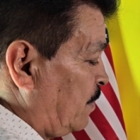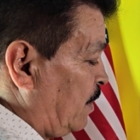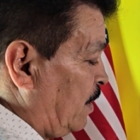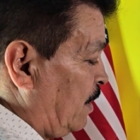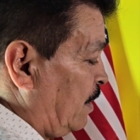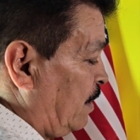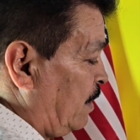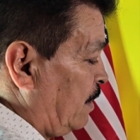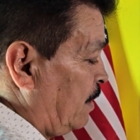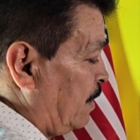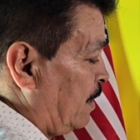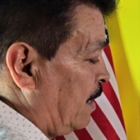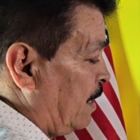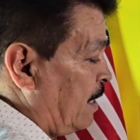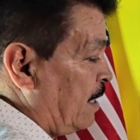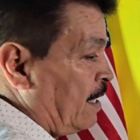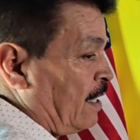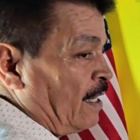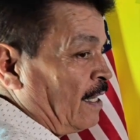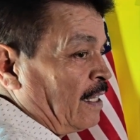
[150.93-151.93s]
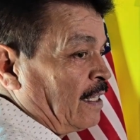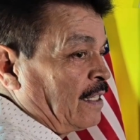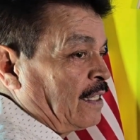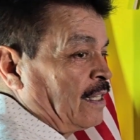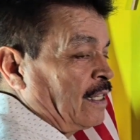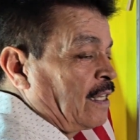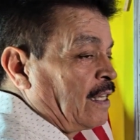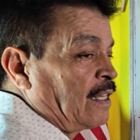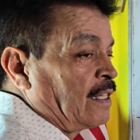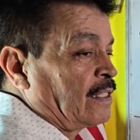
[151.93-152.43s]
here
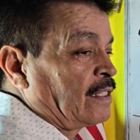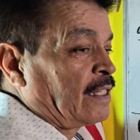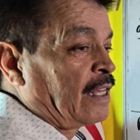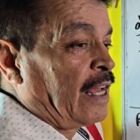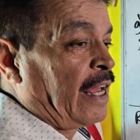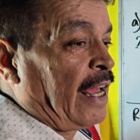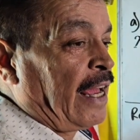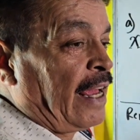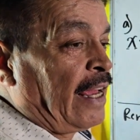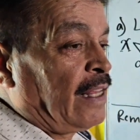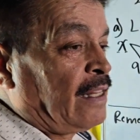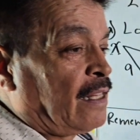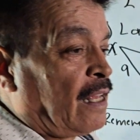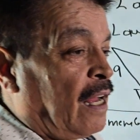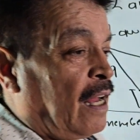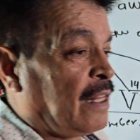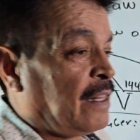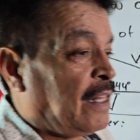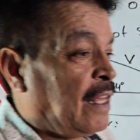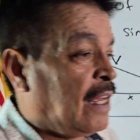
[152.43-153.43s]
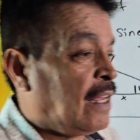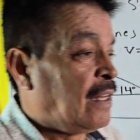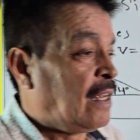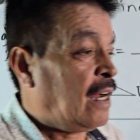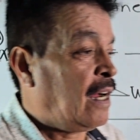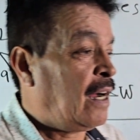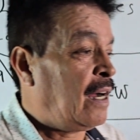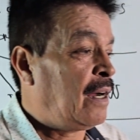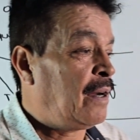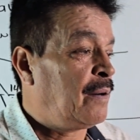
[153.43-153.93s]
is 8, and then
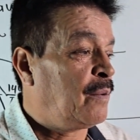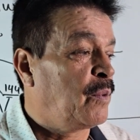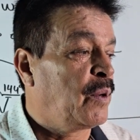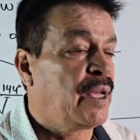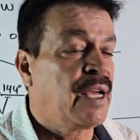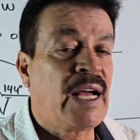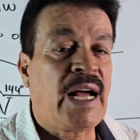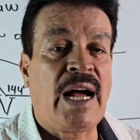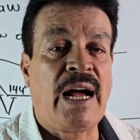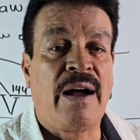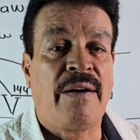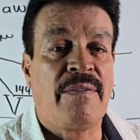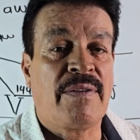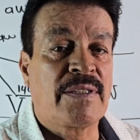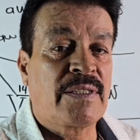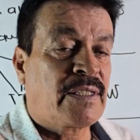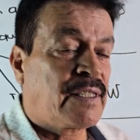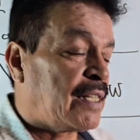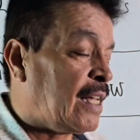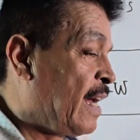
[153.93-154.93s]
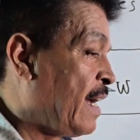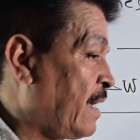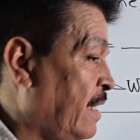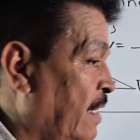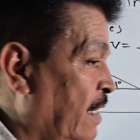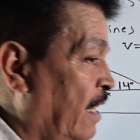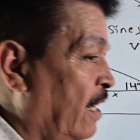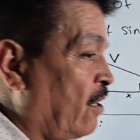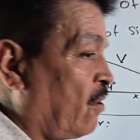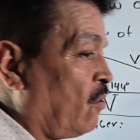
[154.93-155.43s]
we have sine
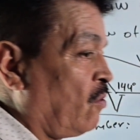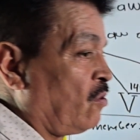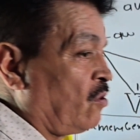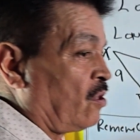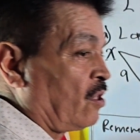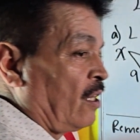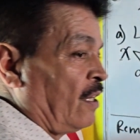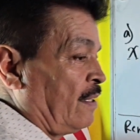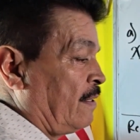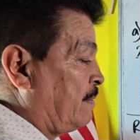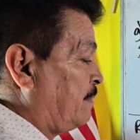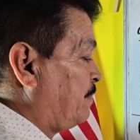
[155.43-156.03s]
equals